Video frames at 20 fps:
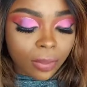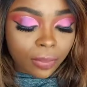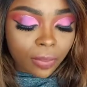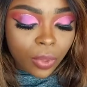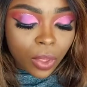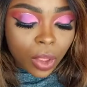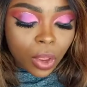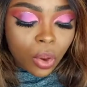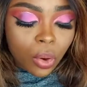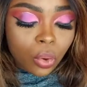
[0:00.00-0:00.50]

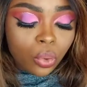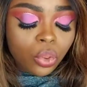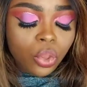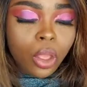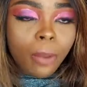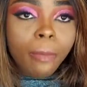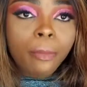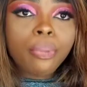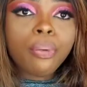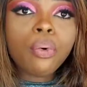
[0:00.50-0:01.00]
not
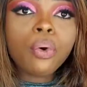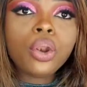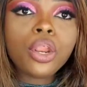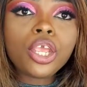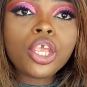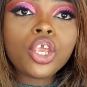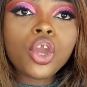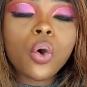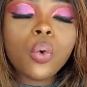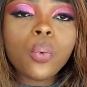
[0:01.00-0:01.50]
pulling your
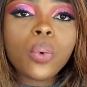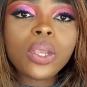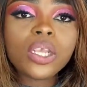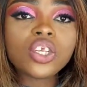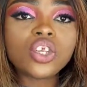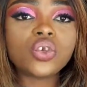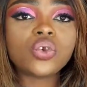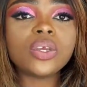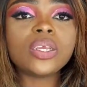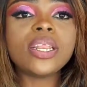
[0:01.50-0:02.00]
waist trainer